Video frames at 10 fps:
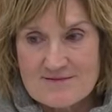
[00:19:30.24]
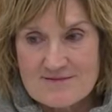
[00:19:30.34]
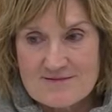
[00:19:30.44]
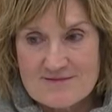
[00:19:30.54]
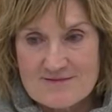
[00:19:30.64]

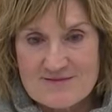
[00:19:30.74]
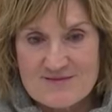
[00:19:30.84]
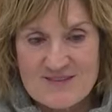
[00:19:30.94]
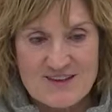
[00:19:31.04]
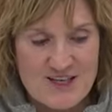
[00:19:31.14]
Thanks, Coach.
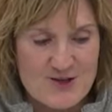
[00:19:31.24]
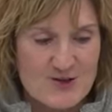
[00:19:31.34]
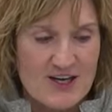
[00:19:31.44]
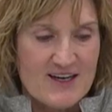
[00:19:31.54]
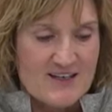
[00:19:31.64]
Thank you,
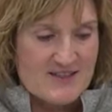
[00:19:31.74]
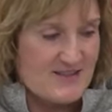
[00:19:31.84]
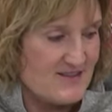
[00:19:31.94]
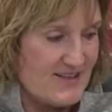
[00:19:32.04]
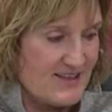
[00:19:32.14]

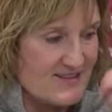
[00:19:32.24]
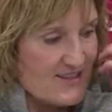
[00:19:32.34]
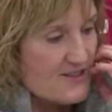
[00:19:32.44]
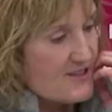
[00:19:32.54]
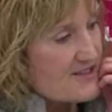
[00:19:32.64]
guys. Thanks.
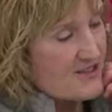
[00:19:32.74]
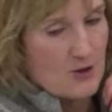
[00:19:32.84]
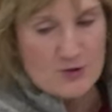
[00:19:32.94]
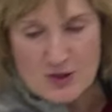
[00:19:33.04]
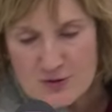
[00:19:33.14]
Thanks.
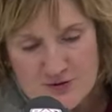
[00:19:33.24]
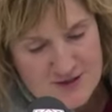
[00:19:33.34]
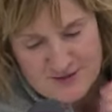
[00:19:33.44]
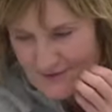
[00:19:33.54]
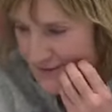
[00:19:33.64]
Go Cougs.